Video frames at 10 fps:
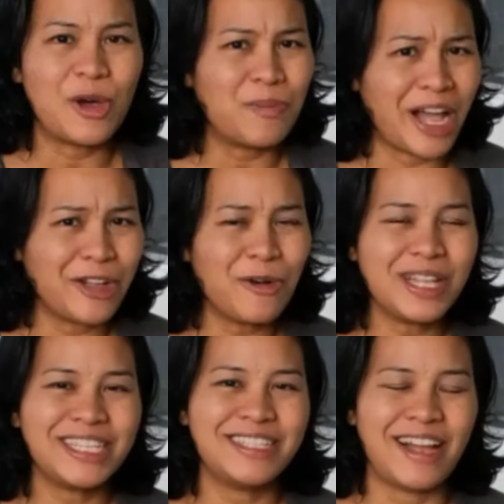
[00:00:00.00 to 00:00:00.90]
my goal
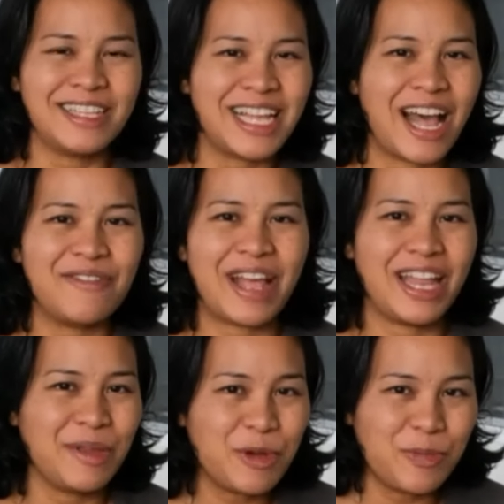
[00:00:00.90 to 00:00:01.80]
is not to have
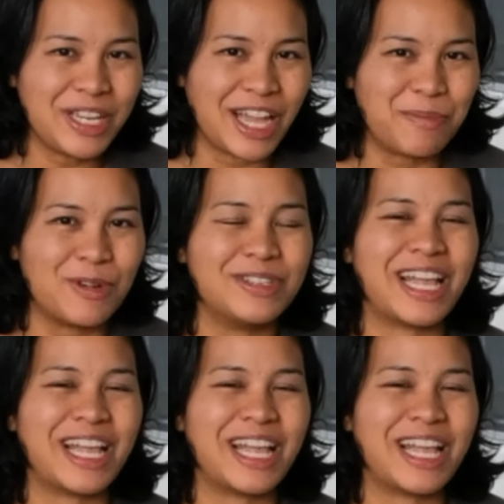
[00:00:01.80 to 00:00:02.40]
any poopy diapers,